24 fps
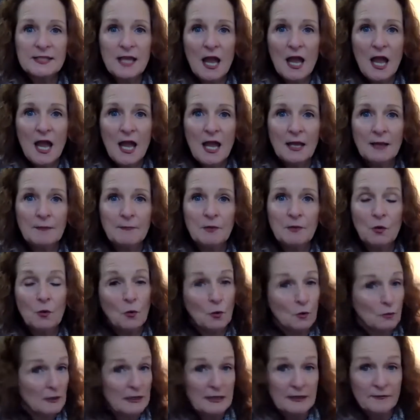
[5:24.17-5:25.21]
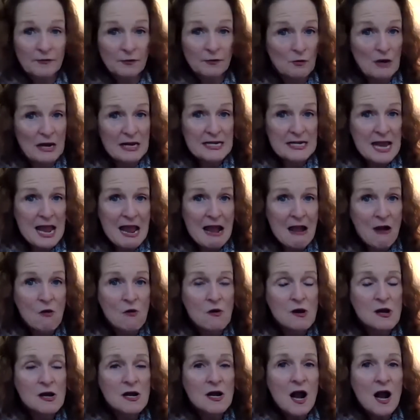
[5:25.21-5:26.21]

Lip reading: time, or even right now,